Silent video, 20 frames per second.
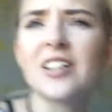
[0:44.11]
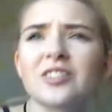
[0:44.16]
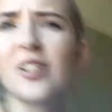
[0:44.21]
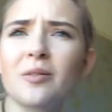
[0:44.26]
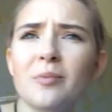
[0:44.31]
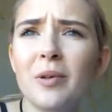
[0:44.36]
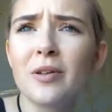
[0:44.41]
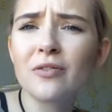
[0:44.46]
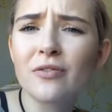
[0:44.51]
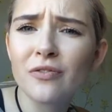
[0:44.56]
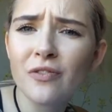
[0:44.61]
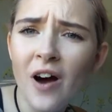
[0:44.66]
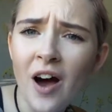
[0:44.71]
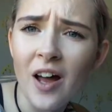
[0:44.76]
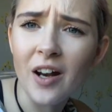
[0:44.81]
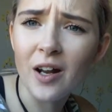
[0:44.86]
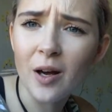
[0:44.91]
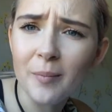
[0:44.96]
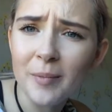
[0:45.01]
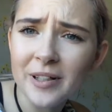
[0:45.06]
that's going to be
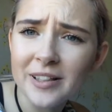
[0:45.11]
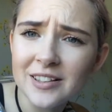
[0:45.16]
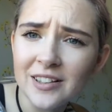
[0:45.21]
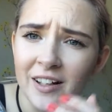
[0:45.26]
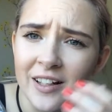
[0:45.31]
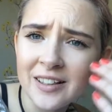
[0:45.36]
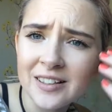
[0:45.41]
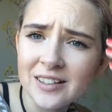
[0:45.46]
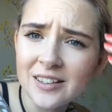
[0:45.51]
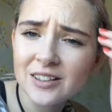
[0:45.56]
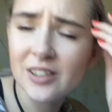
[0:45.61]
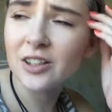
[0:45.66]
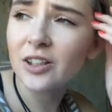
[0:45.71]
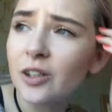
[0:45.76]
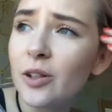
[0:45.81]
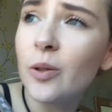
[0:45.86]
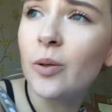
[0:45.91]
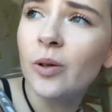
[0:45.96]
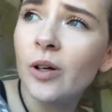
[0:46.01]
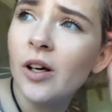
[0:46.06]
fun. I'm excited
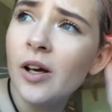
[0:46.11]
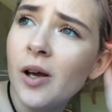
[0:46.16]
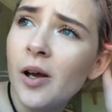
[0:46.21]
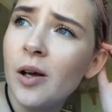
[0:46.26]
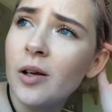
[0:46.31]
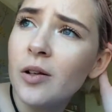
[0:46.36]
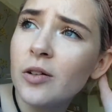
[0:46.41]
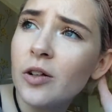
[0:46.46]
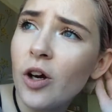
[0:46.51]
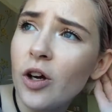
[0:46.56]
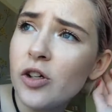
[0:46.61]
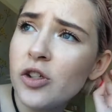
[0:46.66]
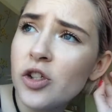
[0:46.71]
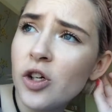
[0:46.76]
to go